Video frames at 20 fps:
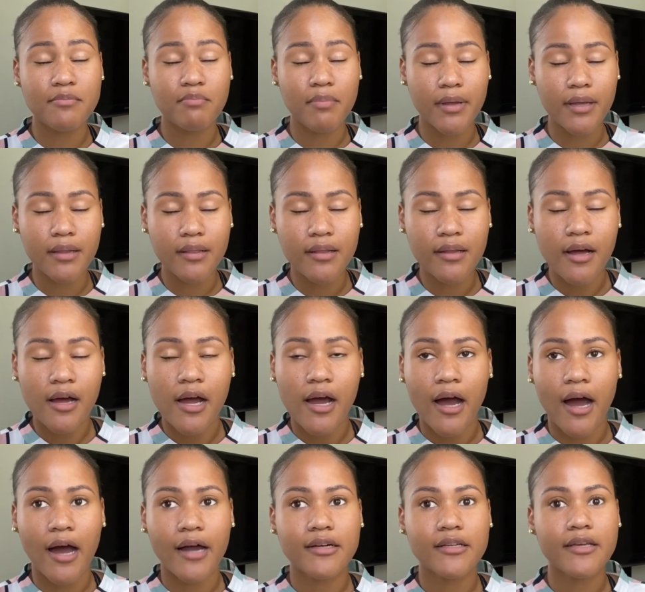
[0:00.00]
bill
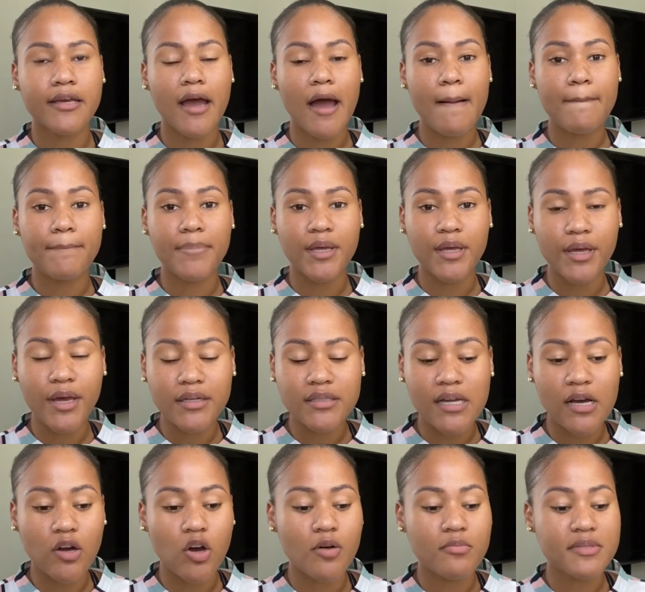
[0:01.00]
and can't pay it
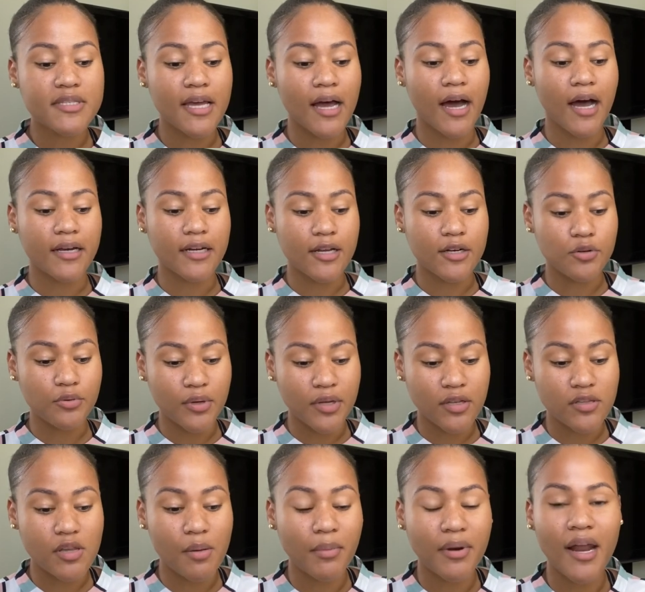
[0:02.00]
and come see it and I do it.
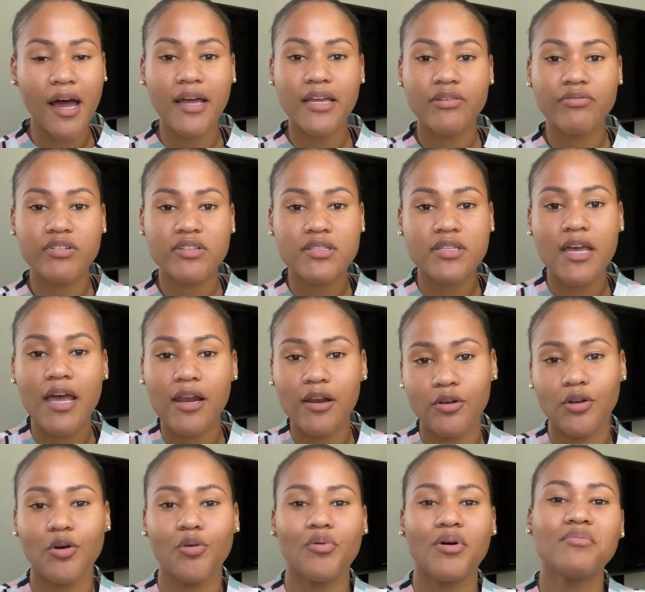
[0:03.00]
So I'm not even telling
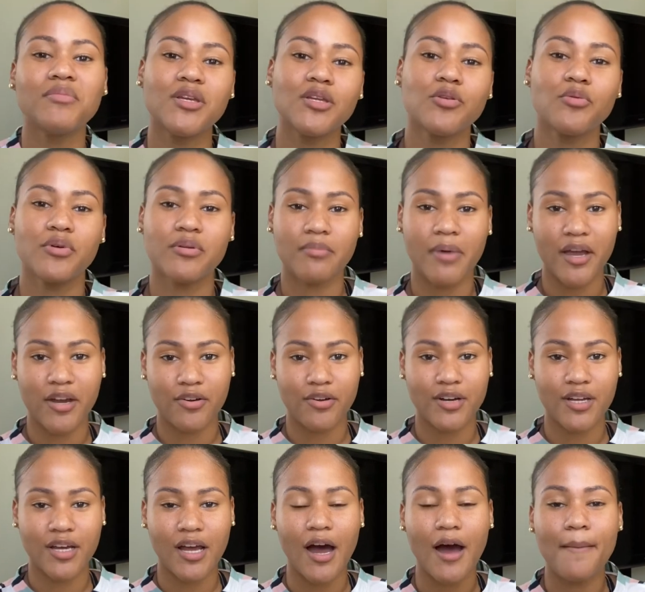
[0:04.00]
you what me do with my
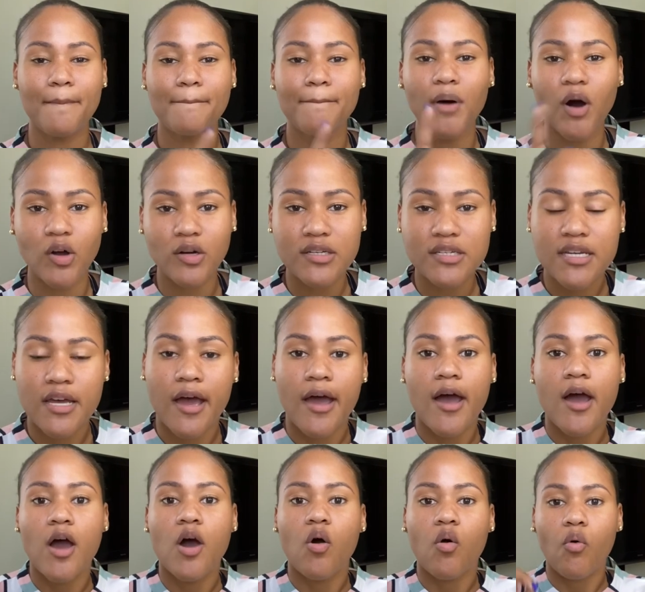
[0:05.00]
credit card, but
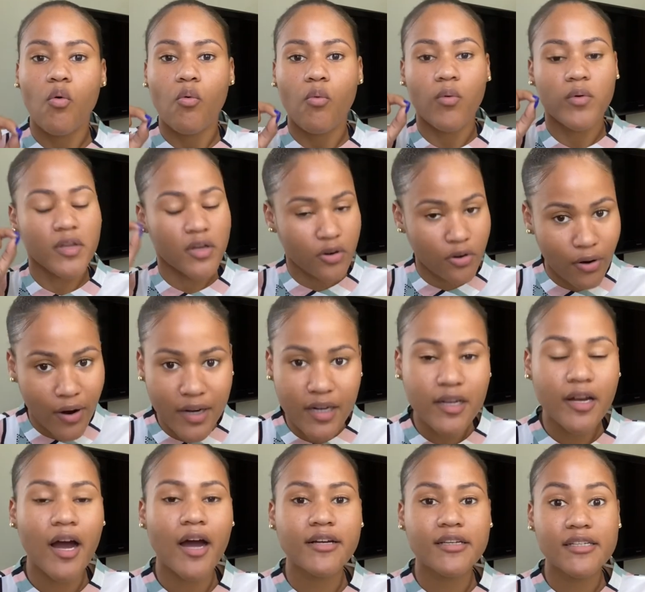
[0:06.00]
your credit
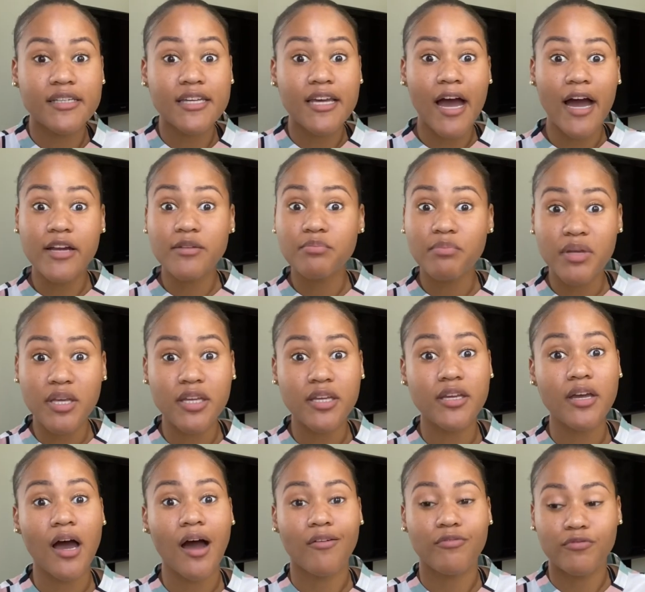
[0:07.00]
card can
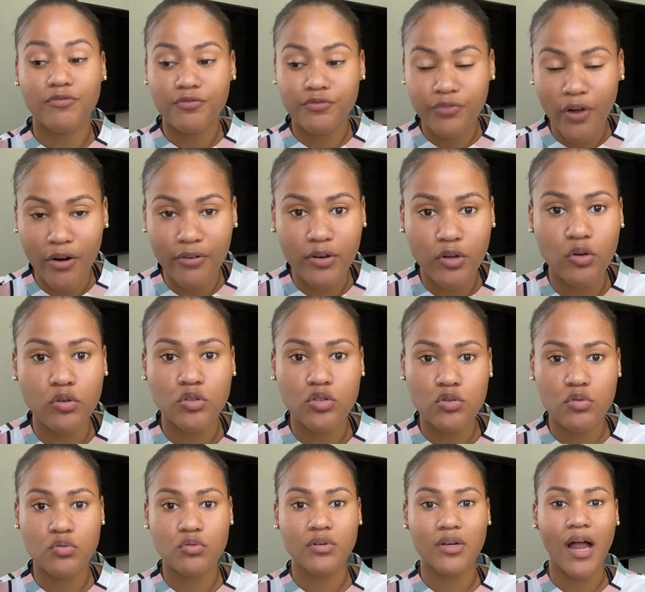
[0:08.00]
be a very good
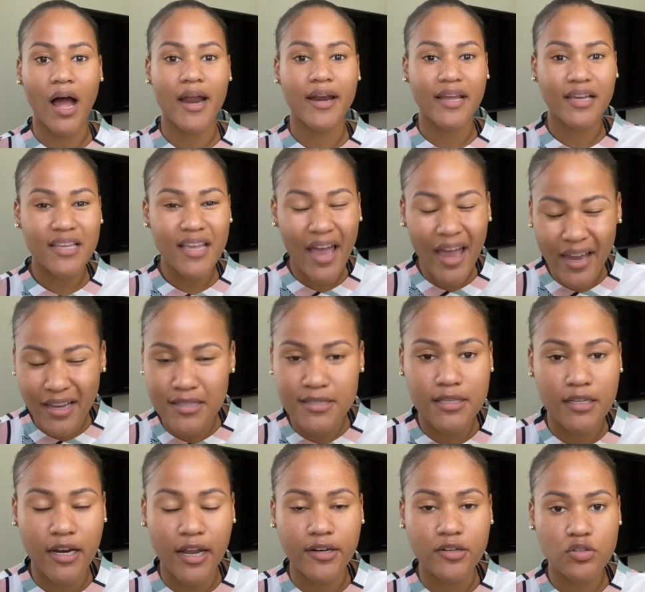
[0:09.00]
tool and an
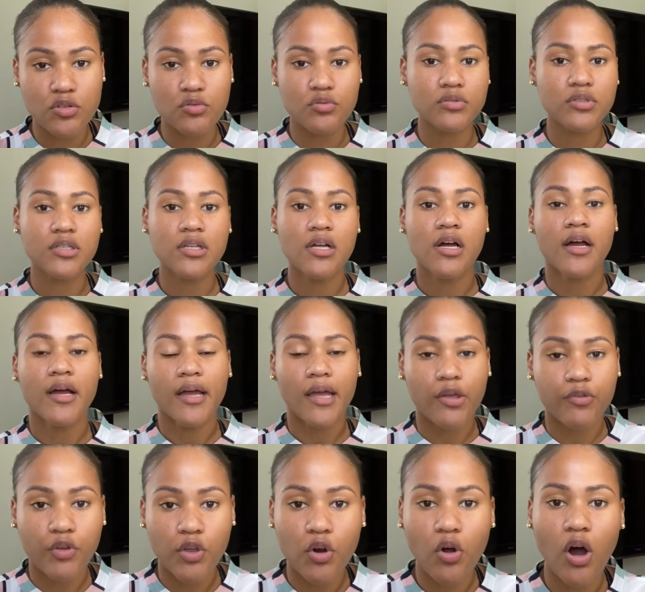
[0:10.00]
excellent tool if
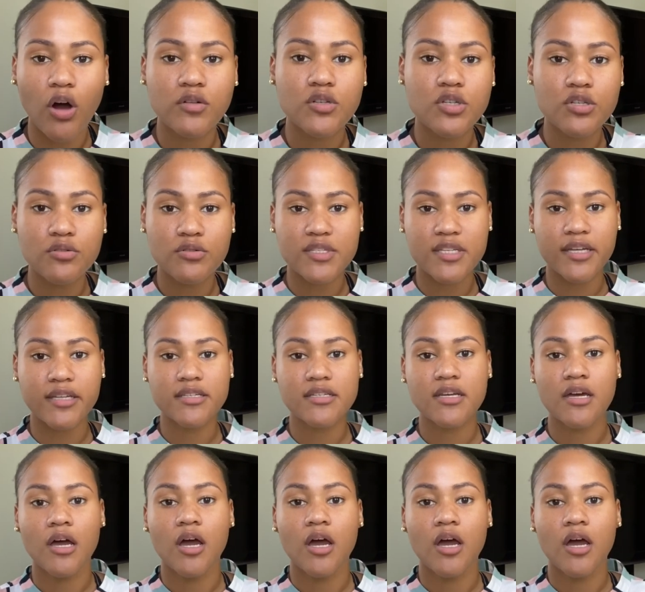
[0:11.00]
you know how to use it.